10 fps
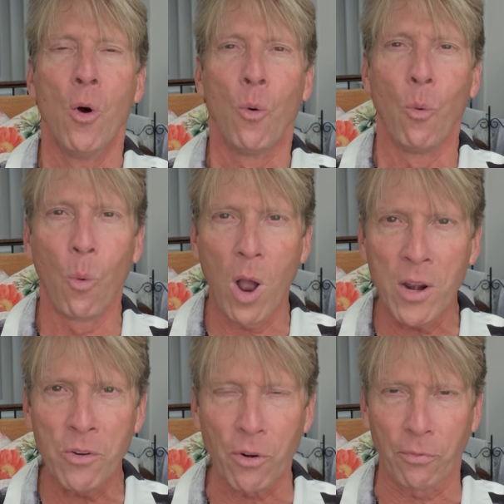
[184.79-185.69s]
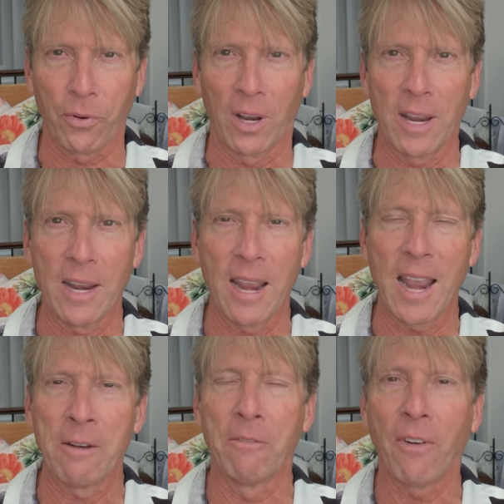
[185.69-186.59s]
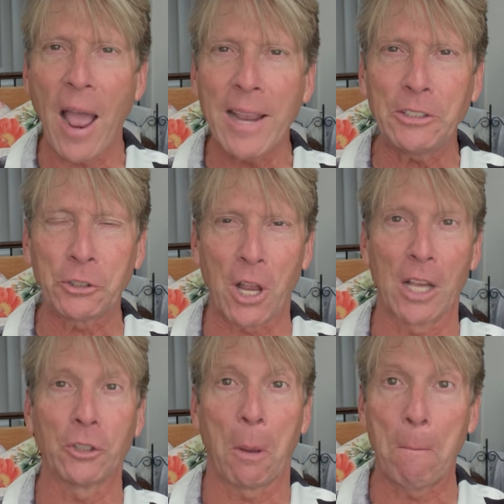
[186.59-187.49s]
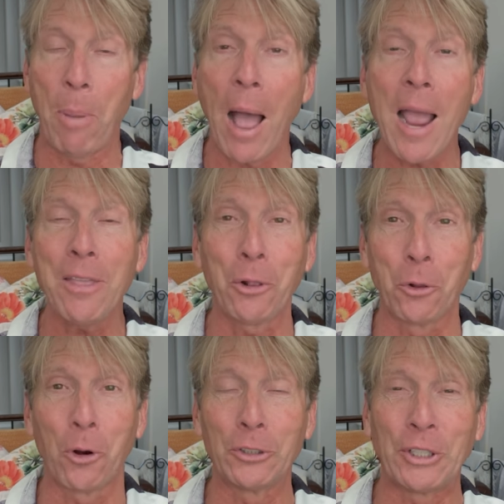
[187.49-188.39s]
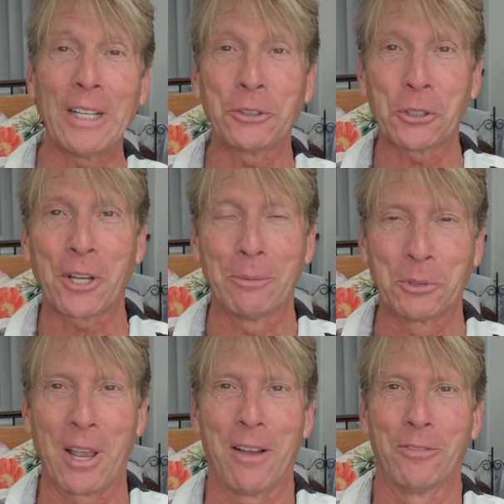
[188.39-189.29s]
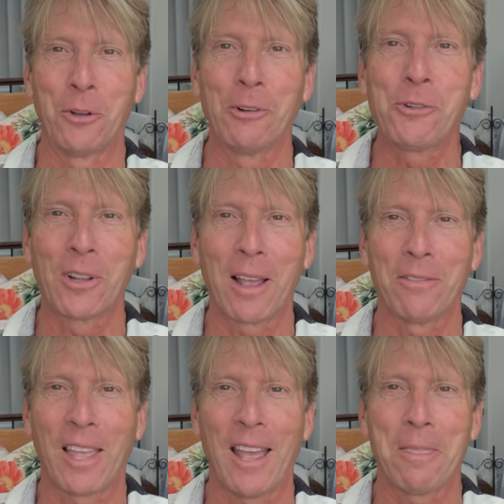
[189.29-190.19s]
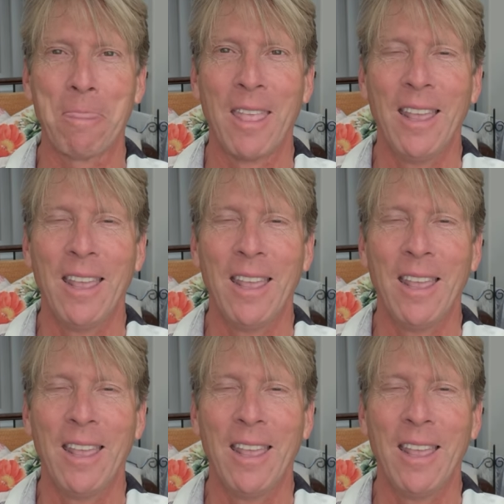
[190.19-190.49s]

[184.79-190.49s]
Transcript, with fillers: wonderfully invites us by the Lord Jesus himself. Don't you love that?